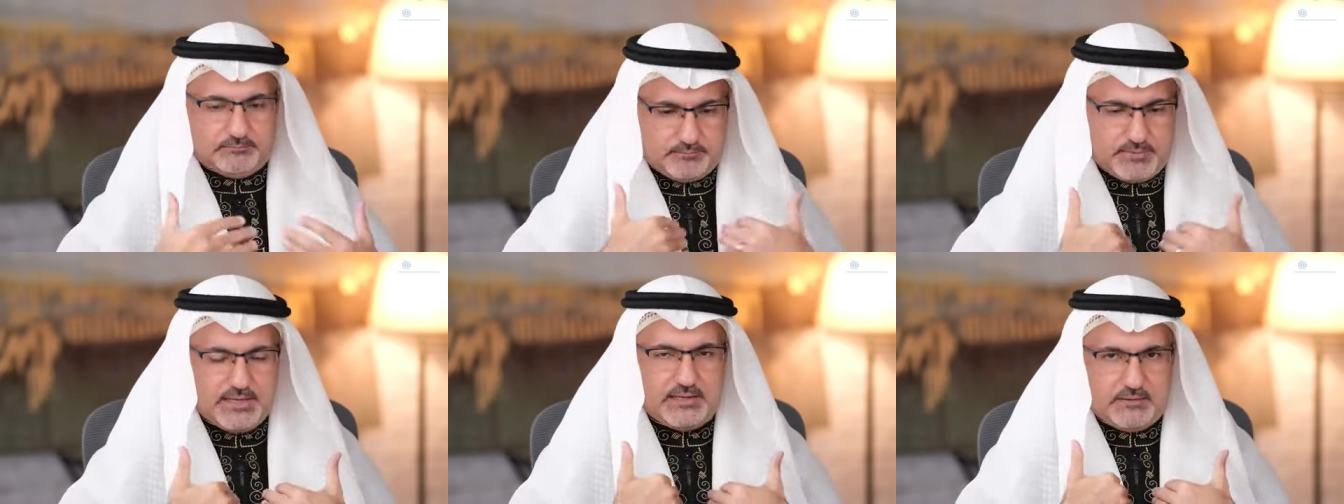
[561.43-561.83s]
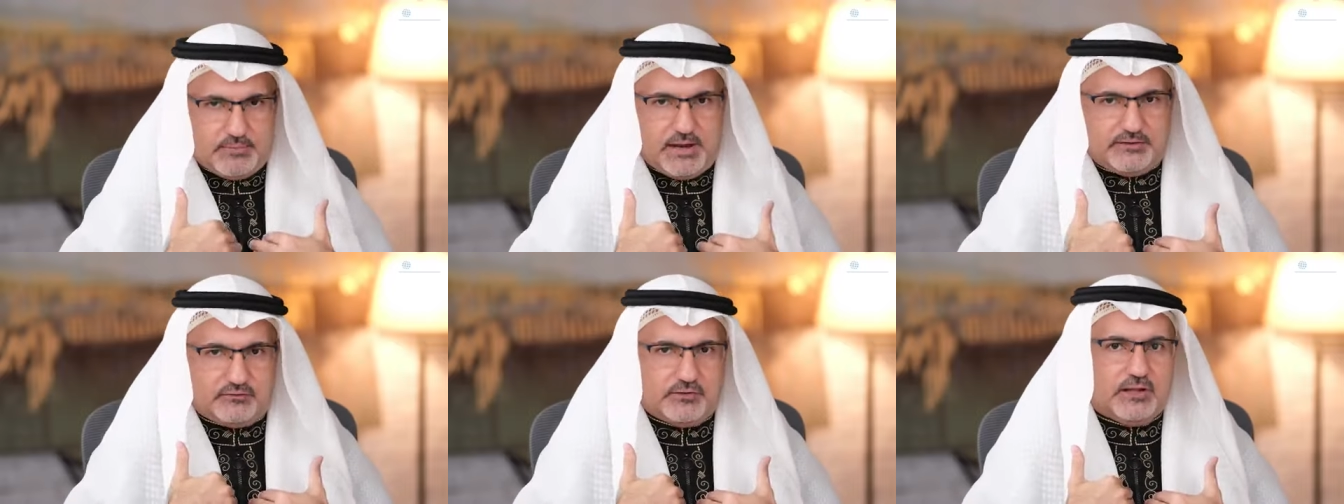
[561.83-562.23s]

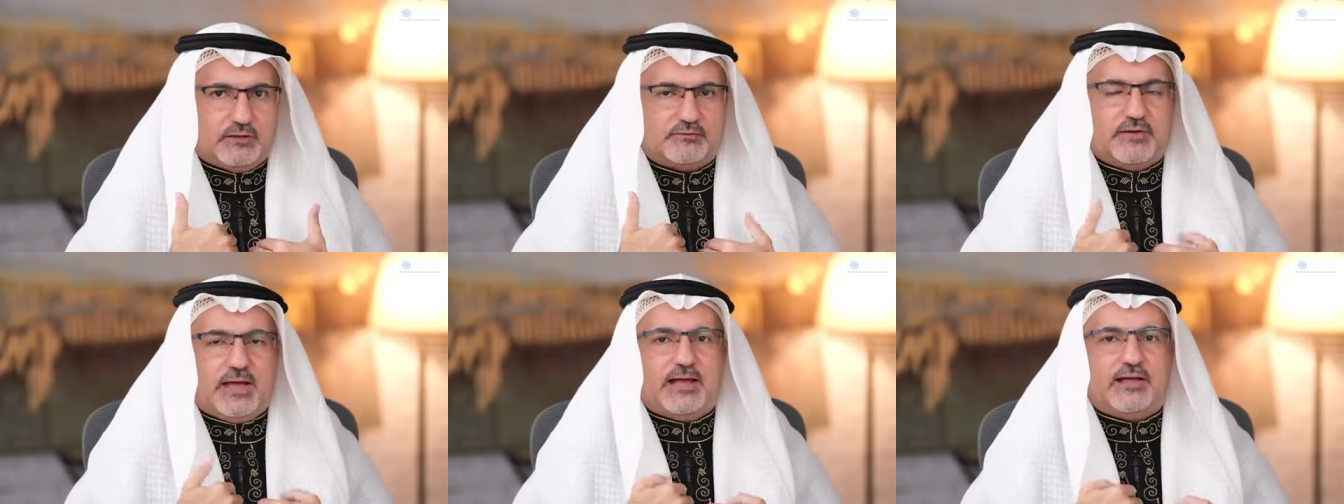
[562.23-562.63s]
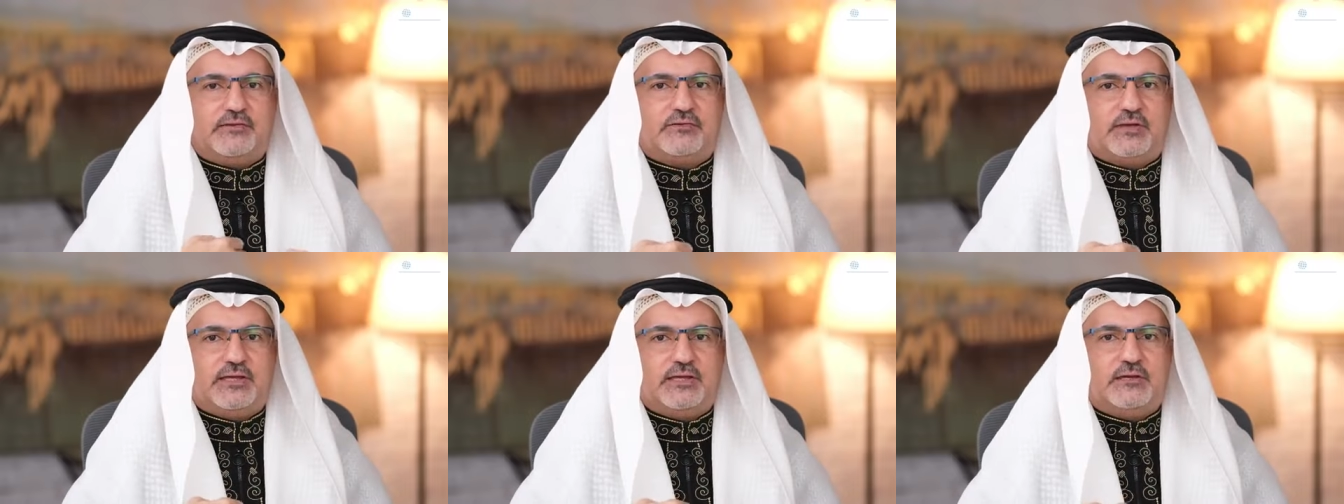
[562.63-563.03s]
myself,
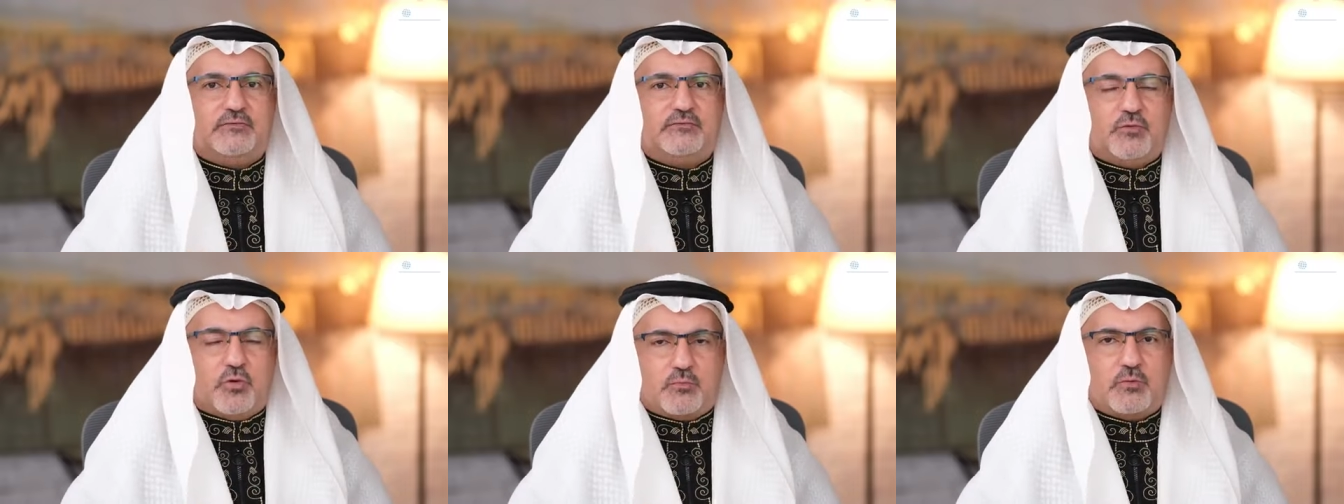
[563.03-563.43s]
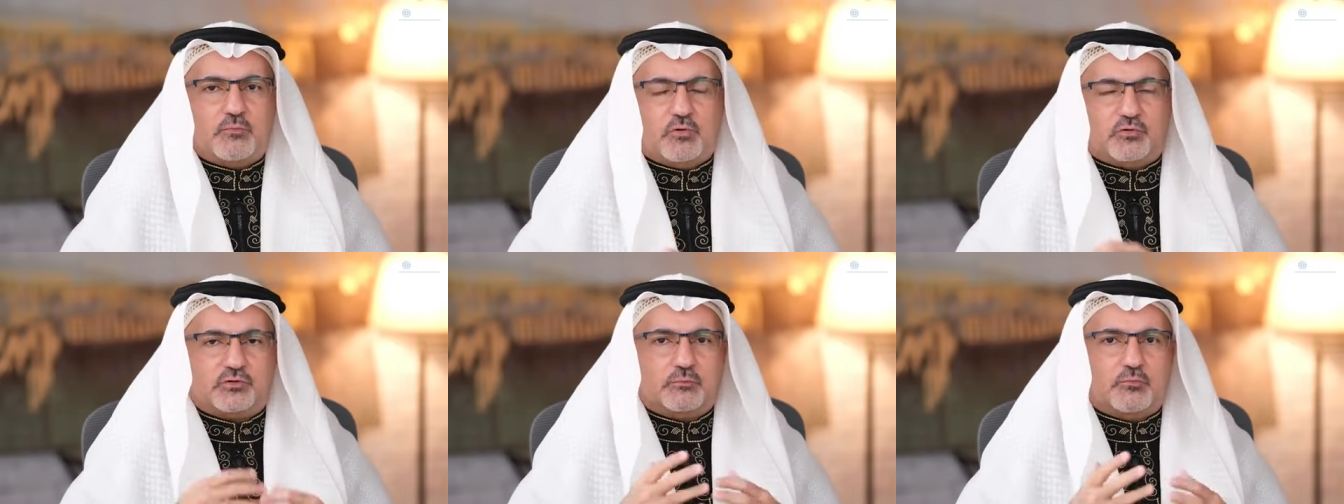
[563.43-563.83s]
as a former
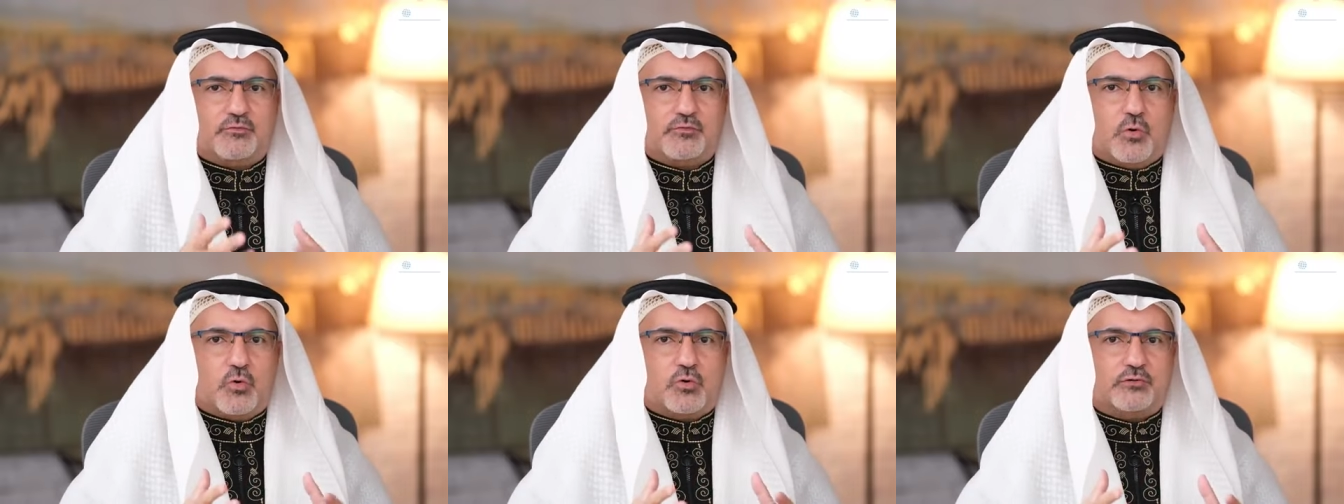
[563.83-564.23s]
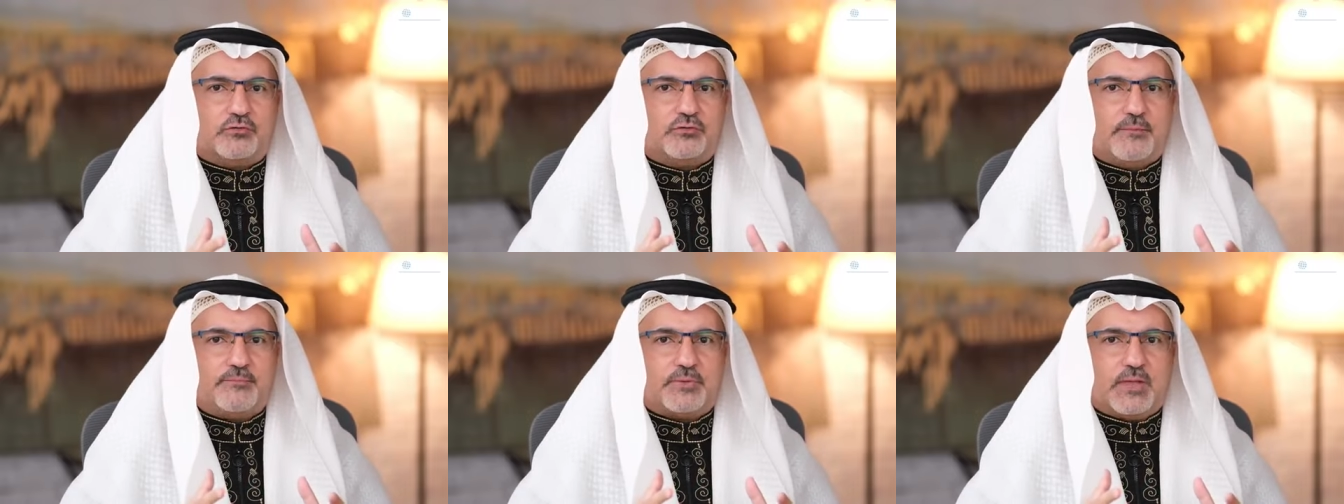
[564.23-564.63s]
Muslim, of
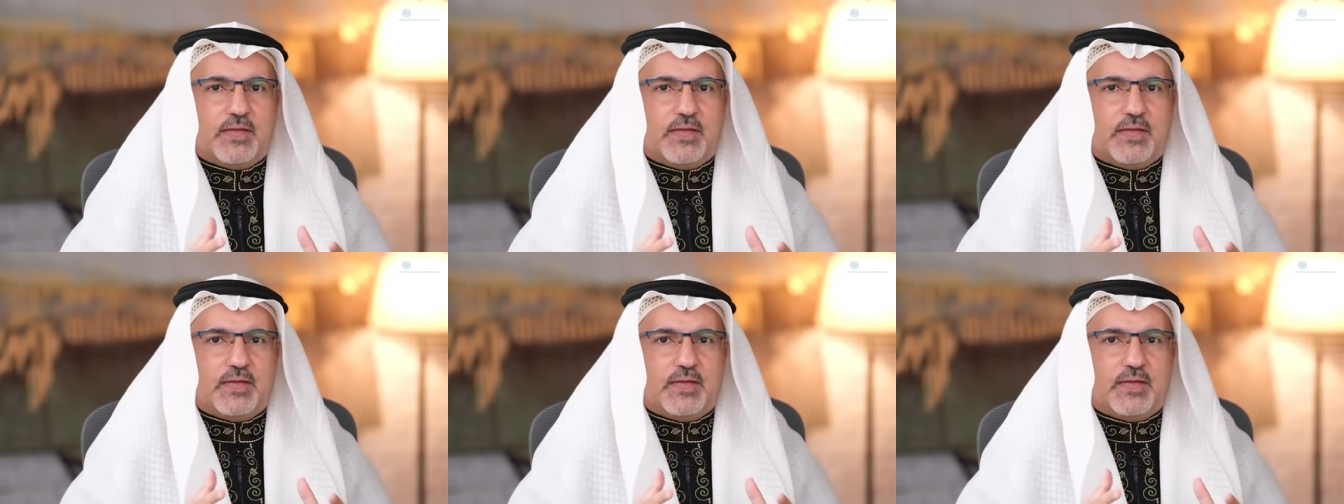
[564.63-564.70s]
course,